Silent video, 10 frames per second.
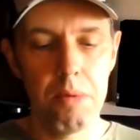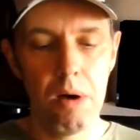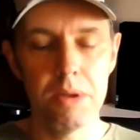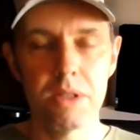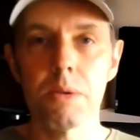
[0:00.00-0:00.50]
by
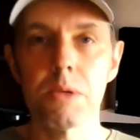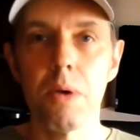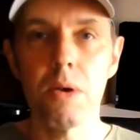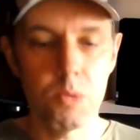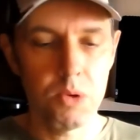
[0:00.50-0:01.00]
bit, I
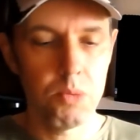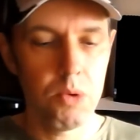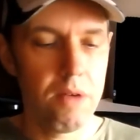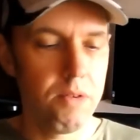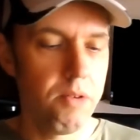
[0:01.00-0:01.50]
suppose, with
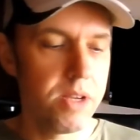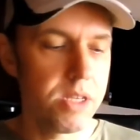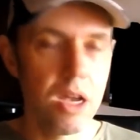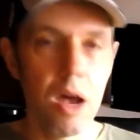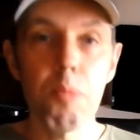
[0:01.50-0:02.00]
whatever
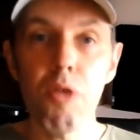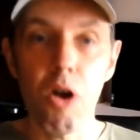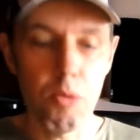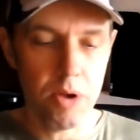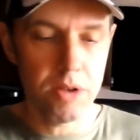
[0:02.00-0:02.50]
is
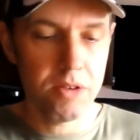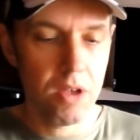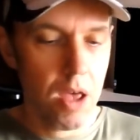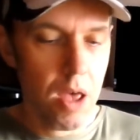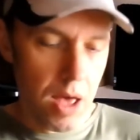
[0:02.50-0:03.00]
appropriate.
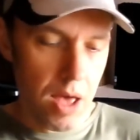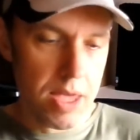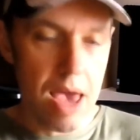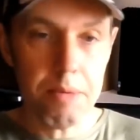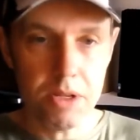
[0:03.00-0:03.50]

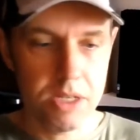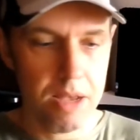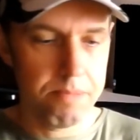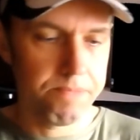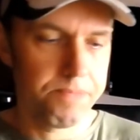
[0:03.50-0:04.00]
Yeah, but
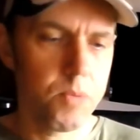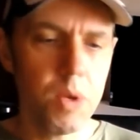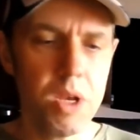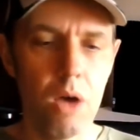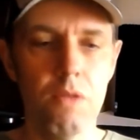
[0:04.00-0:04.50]
we
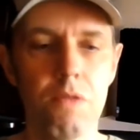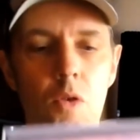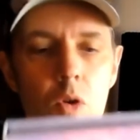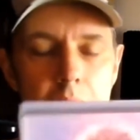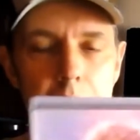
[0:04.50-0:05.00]
know the
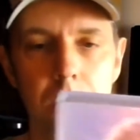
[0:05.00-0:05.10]
format